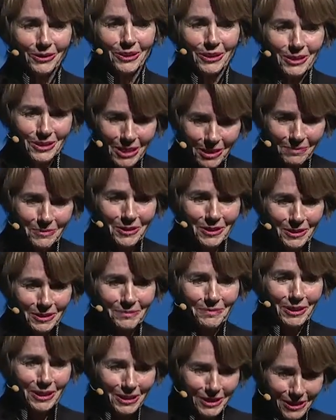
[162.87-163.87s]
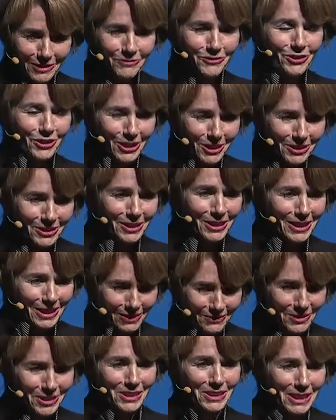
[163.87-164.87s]
except in the beginning of talks to kind
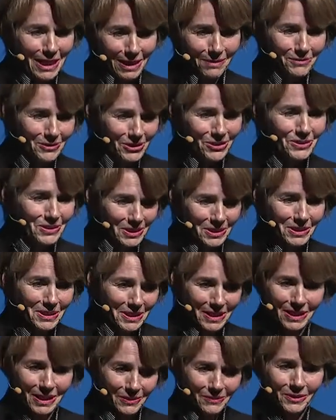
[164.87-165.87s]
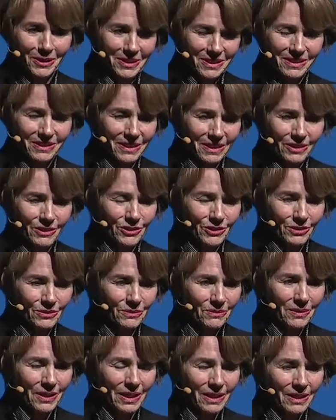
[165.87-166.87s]
of establish this thing I want to say to you,
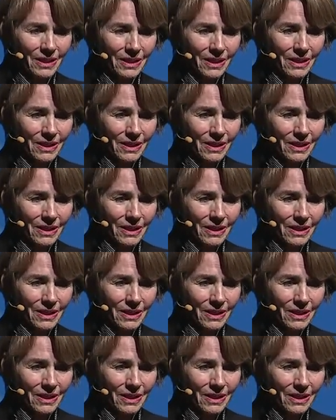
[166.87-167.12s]
that